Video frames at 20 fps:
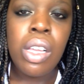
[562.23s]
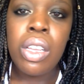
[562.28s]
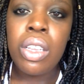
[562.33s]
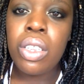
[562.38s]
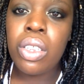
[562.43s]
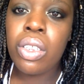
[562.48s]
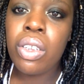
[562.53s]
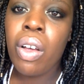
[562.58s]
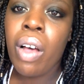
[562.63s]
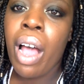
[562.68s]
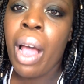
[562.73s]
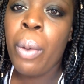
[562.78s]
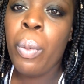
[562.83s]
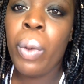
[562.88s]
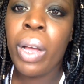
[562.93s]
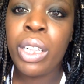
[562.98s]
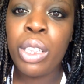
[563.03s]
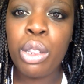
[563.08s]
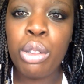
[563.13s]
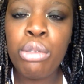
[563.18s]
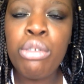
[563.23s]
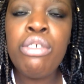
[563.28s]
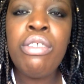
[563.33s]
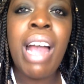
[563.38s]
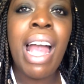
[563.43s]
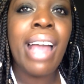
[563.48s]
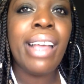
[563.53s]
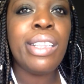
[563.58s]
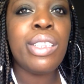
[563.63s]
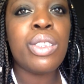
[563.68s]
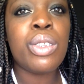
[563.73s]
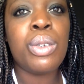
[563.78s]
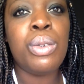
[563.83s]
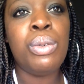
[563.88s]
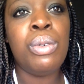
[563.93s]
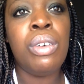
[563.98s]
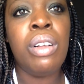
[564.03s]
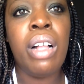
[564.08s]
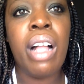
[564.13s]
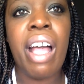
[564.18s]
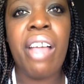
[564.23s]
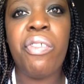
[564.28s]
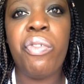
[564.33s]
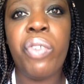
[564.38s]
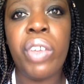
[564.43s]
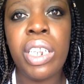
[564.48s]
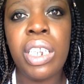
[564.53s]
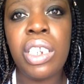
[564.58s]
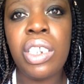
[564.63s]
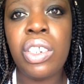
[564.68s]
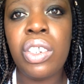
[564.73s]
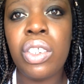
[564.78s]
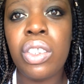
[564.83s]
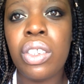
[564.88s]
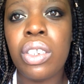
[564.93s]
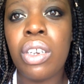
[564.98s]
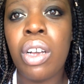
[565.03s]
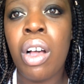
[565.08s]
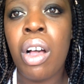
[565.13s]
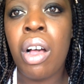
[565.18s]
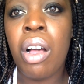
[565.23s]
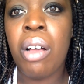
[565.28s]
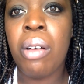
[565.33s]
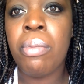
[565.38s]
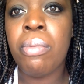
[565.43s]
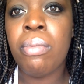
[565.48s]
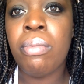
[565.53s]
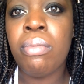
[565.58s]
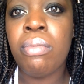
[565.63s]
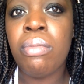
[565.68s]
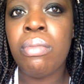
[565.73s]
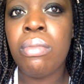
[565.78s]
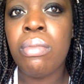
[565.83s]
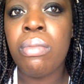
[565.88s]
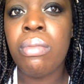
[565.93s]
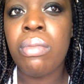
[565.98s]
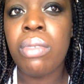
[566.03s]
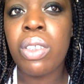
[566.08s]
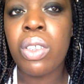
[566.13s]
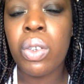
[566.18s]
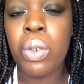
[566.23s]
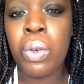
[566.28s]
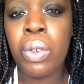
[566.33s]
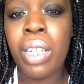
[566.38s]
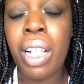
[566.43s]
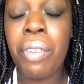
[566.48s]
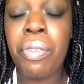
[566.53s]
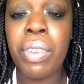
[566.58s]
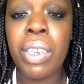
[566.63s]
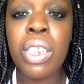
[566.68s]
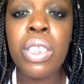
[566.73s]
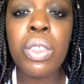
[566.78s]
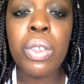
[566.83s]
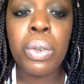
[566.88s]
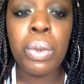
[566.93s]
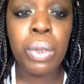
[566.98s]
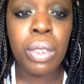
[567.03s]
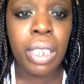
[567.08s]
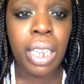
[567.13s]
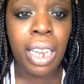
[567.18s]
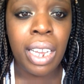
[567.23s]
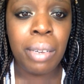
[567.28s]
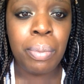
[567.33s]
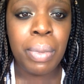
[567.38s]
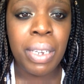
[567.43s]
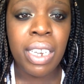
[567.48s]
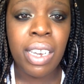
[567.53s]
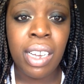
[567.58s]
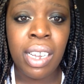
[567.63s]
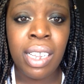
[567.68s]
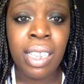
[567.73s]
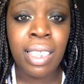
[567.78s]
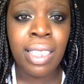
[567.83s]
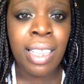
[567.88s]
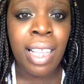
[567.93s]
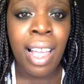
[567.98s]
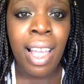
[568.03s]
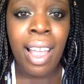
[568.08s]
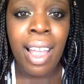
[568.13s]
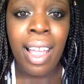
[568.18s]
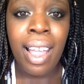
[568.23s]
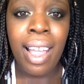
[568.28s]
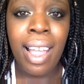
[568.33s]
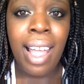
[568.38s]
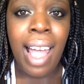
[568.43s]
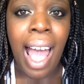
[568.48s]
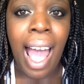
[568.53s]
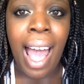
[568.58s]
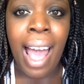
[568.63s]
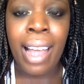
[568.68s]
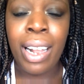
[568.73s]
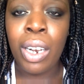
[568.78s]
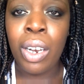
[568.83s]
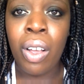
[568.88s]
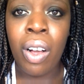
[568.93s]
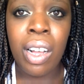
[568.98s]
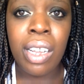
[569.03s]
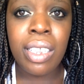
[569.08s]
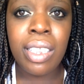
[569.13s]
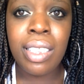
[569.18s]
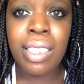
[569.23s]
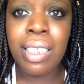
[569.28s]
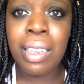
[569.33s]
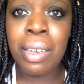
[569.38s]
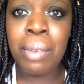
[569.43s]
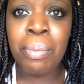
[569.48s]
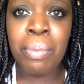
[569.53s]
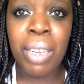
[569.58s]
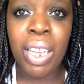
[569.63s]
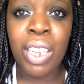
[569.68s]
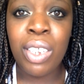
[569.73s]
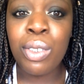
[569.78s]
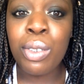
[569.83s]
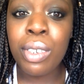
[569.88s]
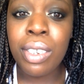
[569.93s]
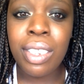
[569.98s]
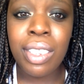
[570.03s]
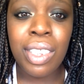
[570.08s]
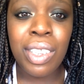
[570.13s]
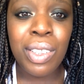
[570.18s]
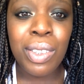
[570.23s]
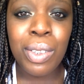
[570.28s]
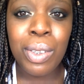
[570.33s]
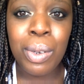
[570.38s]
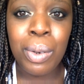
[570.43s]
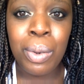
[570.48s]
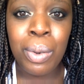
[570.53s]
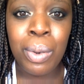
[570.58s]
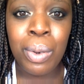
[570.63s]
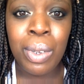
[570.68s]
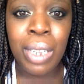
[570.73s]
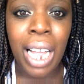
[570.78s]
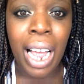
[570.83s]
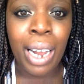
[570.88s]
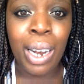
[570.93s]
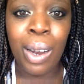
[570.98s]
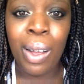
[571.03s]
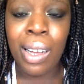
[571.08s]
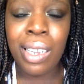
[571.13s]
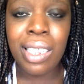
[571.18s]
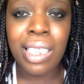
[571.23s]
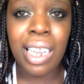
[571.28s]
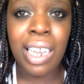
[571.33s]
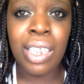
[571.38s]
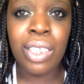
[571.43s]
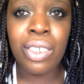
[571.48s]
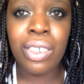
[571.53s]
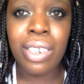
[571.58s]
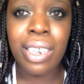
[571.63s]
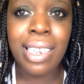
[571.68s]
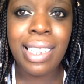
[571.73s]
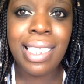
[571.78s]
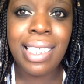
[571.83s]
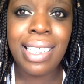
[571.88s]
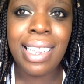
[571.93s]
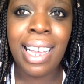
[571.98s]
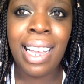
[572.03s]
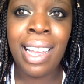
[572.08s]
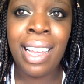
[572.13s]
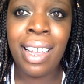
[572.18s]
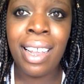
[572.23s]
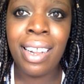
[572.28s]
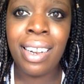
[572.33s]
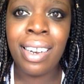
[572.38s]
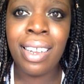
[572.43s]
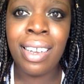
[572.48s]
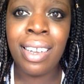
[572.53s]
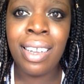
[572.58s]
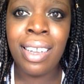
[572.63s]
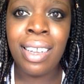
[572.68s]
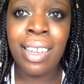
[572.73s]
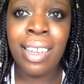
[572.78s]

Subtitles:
So I went through high school. I finished school. I finished school late because I lost interest in school. I lost interest in